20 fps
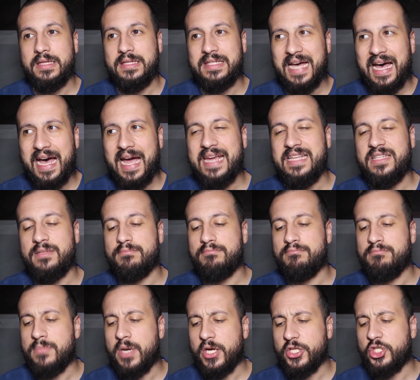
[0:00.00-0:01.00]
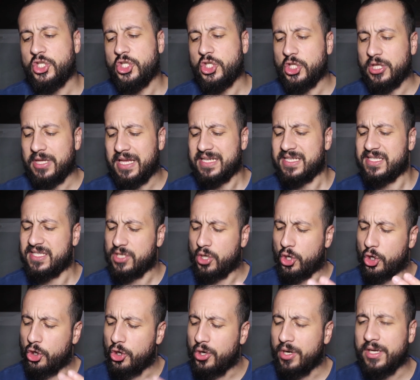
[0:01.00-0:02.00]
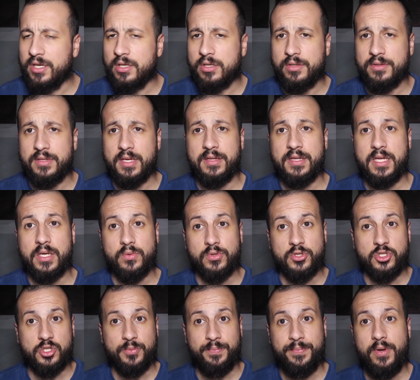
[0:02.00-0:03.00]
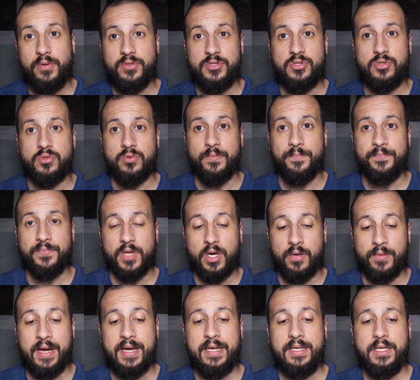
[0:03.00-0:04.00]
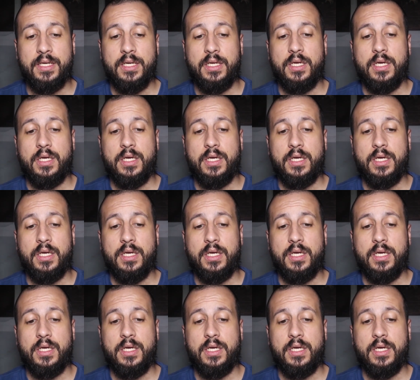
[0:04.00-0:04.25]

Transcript: died much less earlier than they were supposed to, alright?